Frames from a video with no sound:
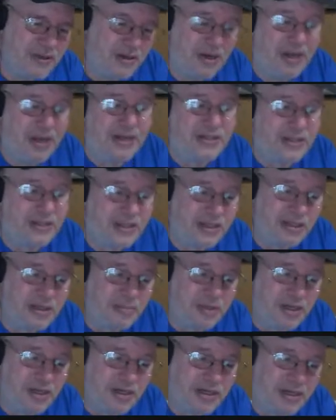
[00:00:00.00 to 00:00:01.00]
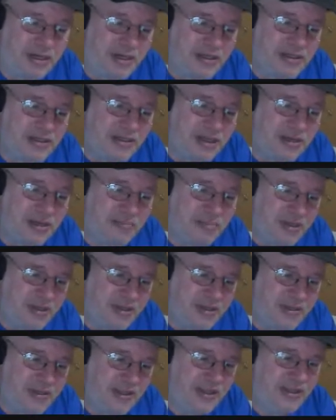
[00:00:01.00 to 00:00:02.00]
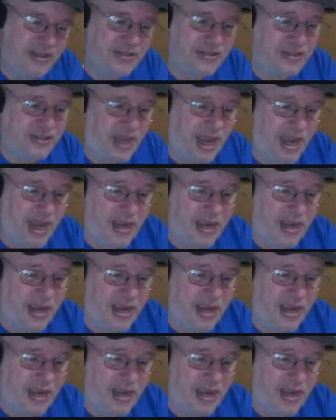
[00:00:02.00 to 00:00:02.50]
actually anybody, to get sick. But the thing is,